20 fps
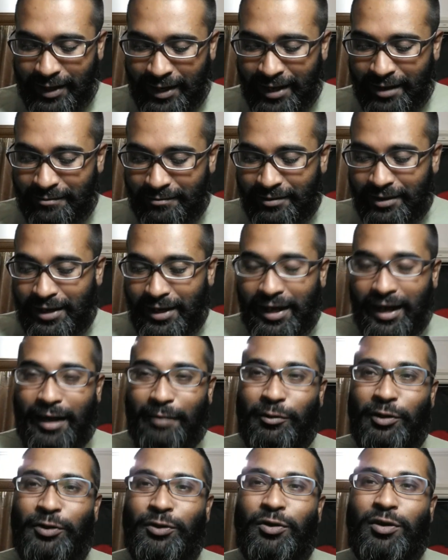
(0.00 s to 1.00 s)
I have
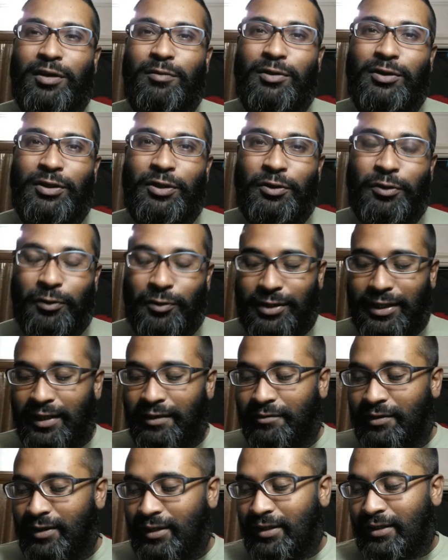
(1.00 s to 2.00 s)
I'm going to talk about the notes and
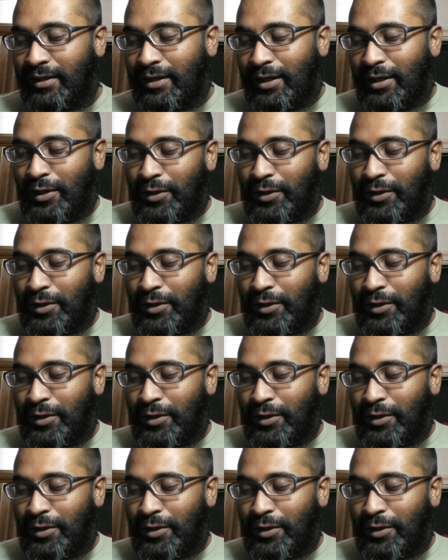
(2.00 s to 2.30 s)
everything